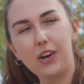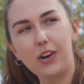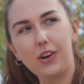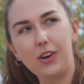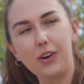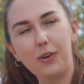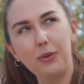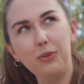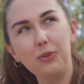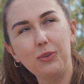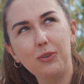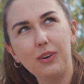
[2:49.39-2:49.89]

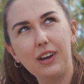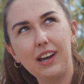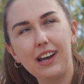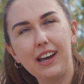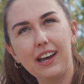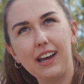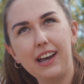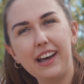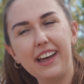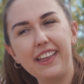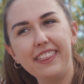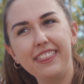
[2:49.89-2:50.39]
Oh,
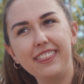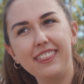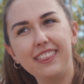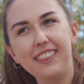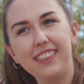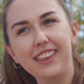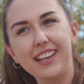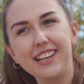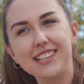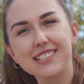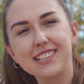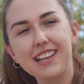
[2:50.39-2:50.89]
and
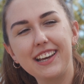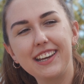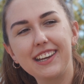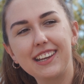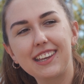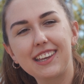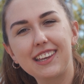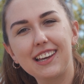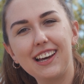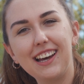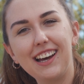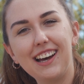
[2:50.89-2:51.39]
it's like,
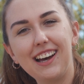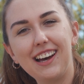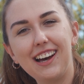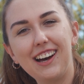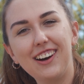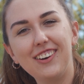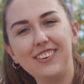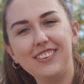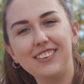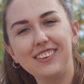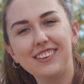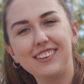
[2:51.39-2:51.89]

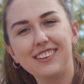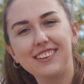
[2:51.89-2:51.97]
oh.